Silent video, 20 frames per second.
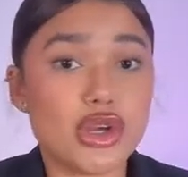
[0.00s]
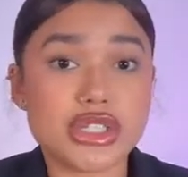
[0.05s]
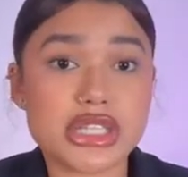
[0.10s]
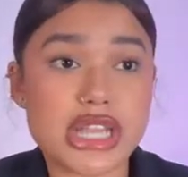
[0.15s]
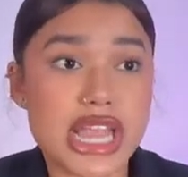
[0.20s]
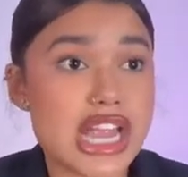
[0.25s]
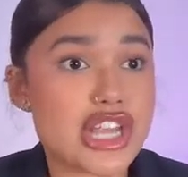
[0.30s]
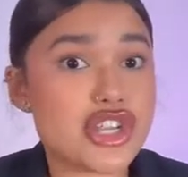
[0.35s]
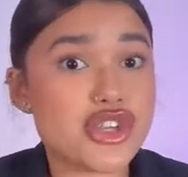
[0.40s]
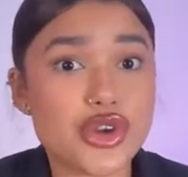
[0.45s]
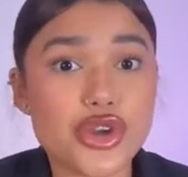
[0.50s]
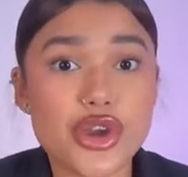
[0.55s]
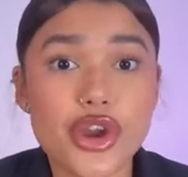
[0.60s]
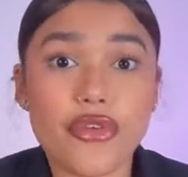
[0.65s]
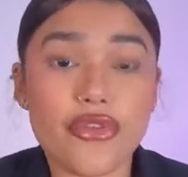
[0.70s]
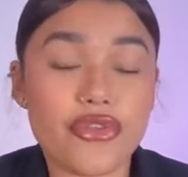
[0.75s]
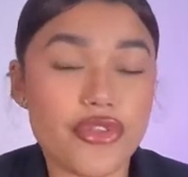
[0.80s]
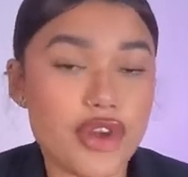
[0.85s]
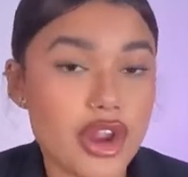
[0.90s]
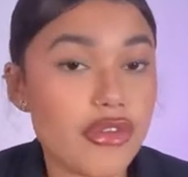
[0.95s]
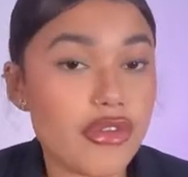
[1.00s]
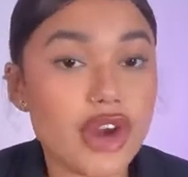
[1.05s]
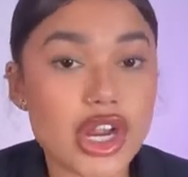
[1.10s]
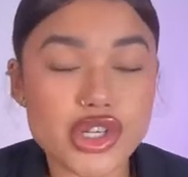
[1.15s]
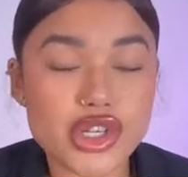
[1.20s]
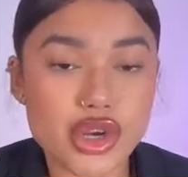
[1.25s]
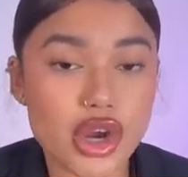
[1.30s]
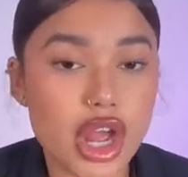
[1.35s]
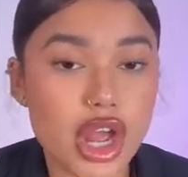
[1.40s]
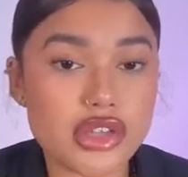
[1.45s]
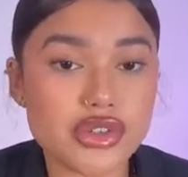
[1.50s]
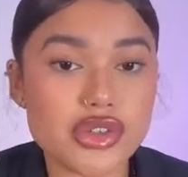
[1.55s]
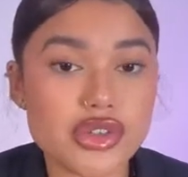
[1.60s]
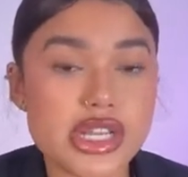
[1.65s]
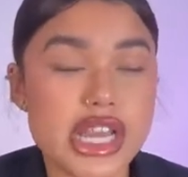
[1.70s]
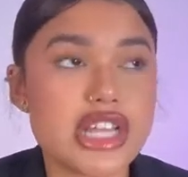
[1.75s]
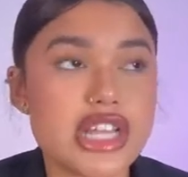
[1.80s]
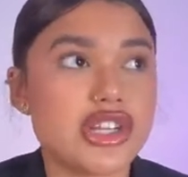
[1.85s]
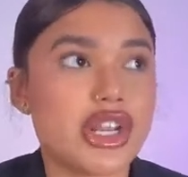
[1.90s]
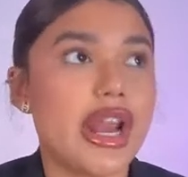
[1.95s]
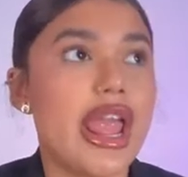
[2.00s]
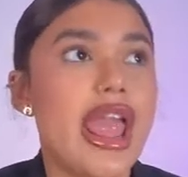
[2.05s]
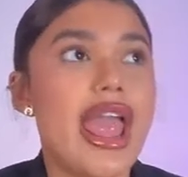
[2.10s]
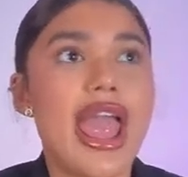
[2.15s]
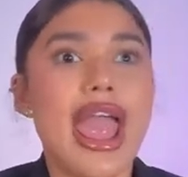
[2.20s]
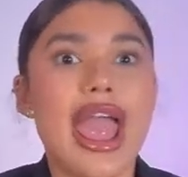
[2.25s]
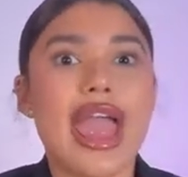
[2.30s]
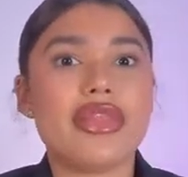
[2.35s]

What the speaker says: Schedule your free virtual consultation.